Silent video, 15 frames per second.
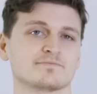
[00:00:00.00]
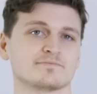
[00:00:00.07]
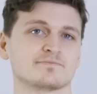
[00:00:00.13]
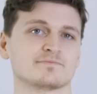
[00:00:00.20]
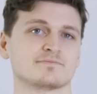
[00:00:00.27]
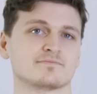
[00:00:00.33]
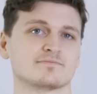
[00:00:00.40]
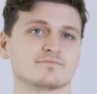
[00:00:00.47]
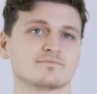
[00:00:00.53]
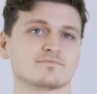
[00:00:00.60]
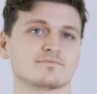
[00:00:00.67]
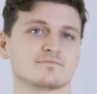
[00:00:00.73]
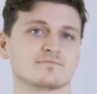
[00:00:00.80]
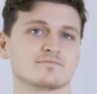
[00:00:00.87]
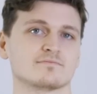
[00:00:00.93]

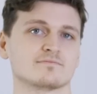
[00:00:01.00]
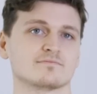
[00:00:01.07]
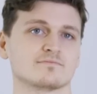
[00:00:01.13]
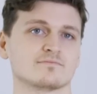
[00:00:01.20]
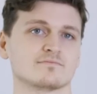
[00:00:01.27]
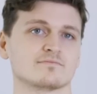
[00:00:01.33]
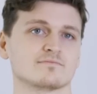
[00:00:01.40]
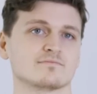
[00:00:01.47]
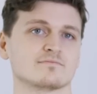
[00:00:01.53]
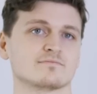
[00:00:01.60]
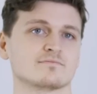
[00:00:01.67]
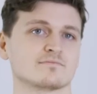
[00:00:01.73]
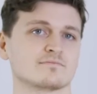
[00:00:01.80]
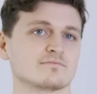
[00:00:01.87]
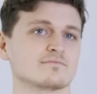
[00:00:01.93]

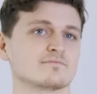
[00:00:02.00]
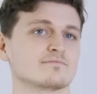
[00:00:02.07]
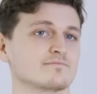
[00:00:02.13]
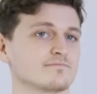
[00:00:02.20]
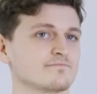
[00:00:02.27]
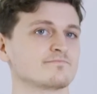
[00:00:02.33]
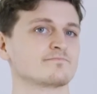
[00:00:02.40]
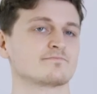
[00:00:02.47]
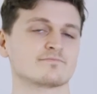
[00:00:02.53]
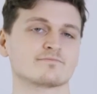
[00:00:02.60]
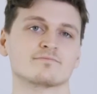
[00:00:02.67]
The person shown says nothing.